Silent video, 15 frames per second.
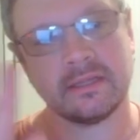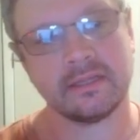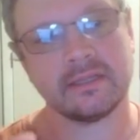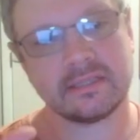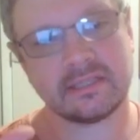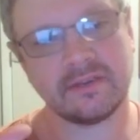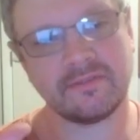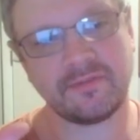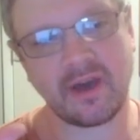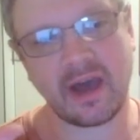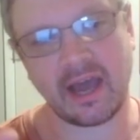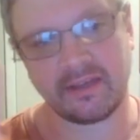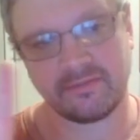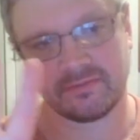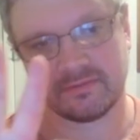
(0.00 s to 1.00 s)
to
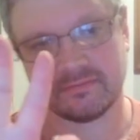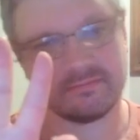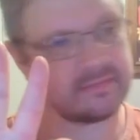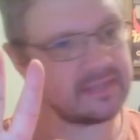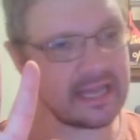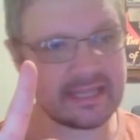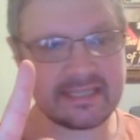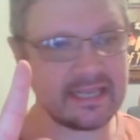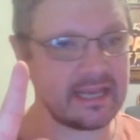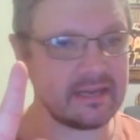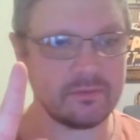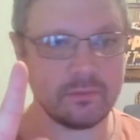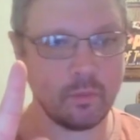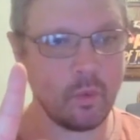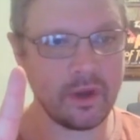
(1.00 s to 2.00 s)
5. That's
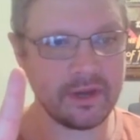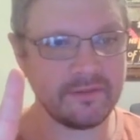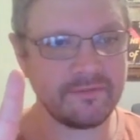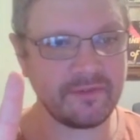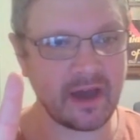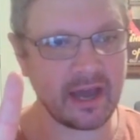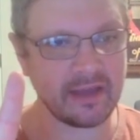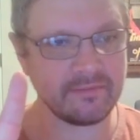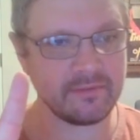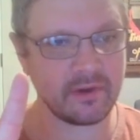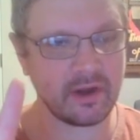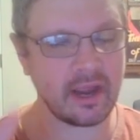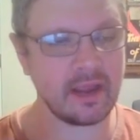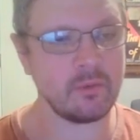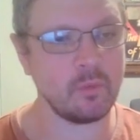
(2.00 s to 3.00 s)
it, 1 to 5, all
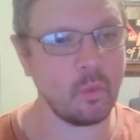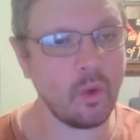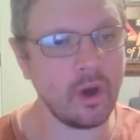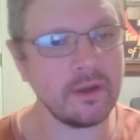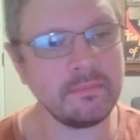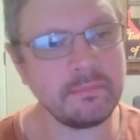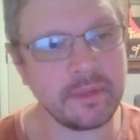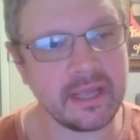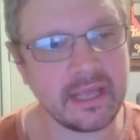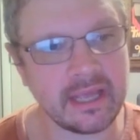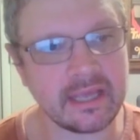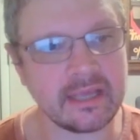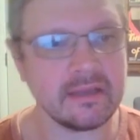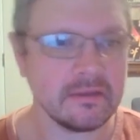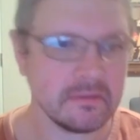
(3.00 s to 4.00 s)
right? 1
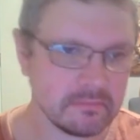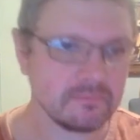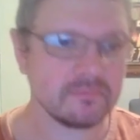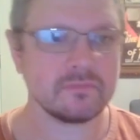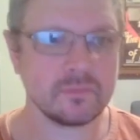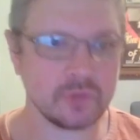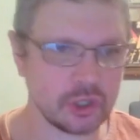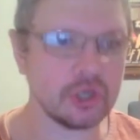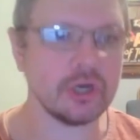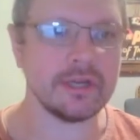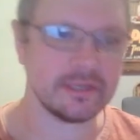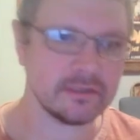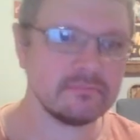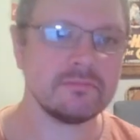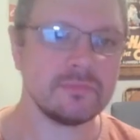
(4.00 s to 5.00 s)
being
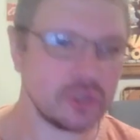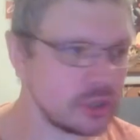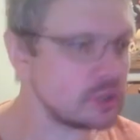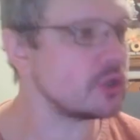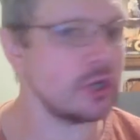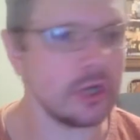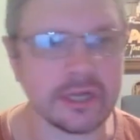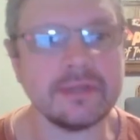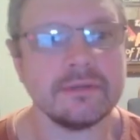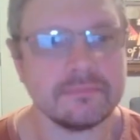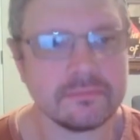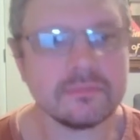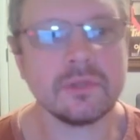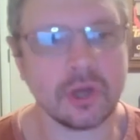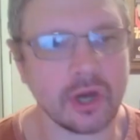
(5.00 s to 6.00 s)
good. You're good.
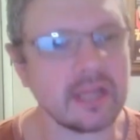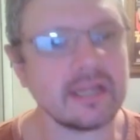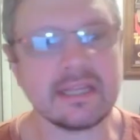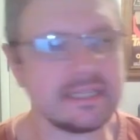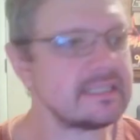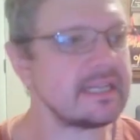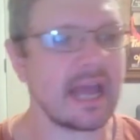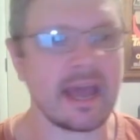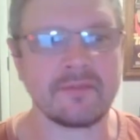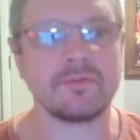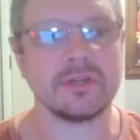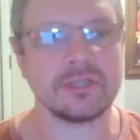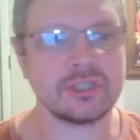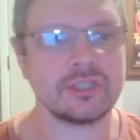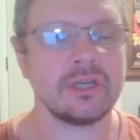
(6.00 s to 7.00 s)
You're at least
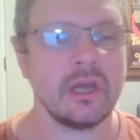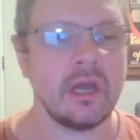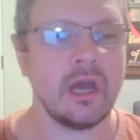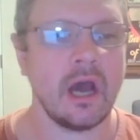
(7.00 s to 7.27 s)
average.